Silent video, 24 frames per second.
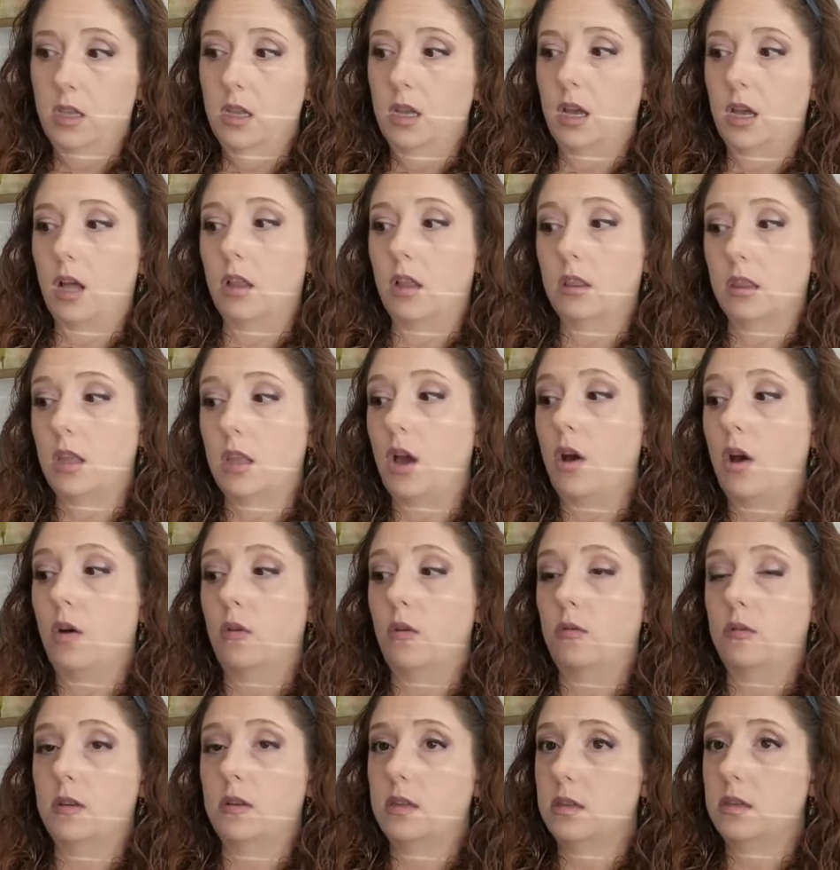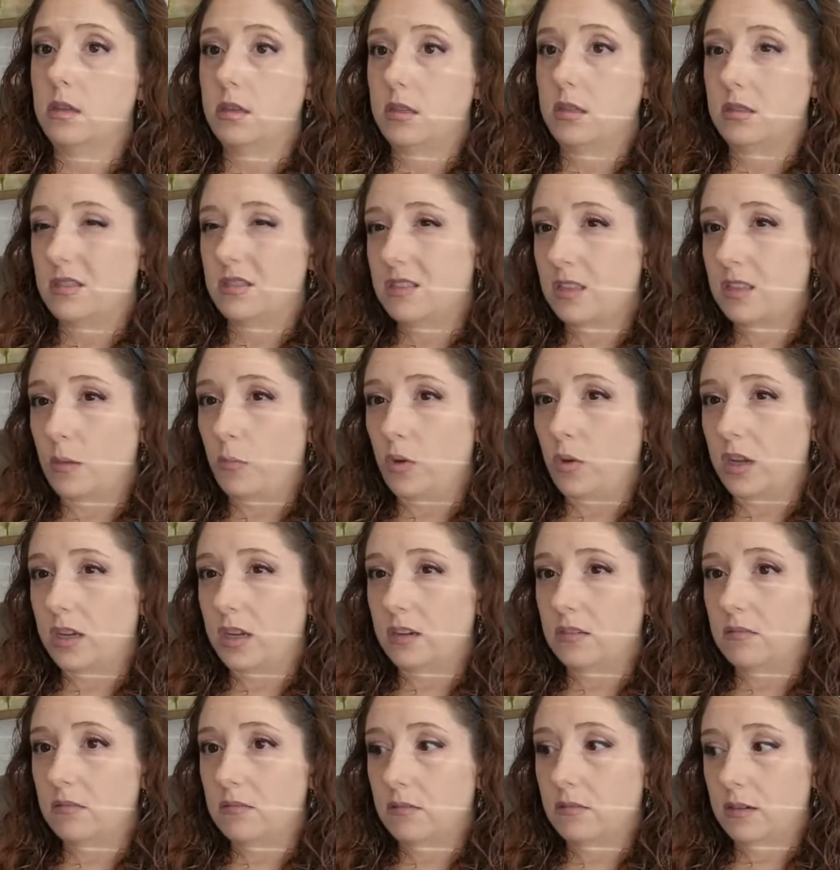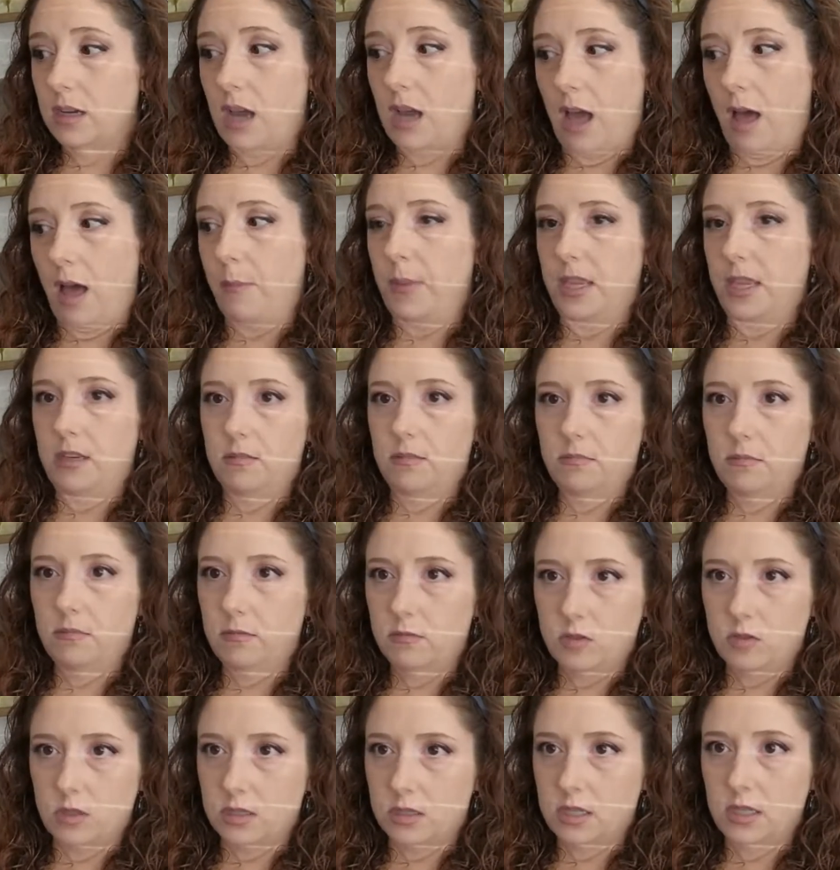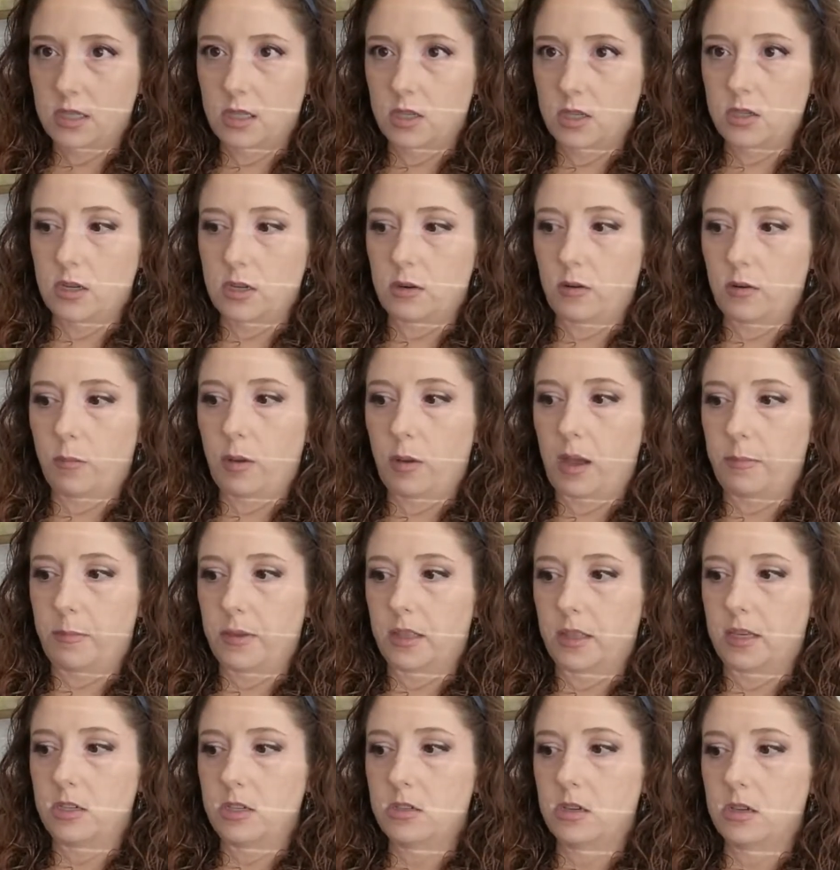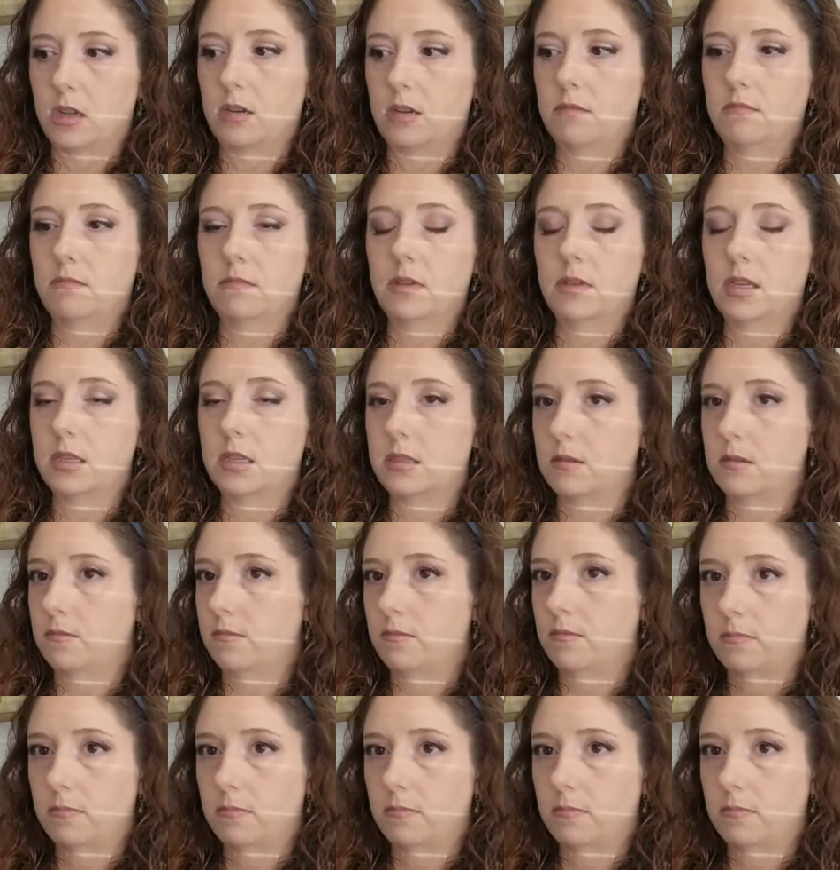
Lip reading: alone is somewhat common just in the general population because it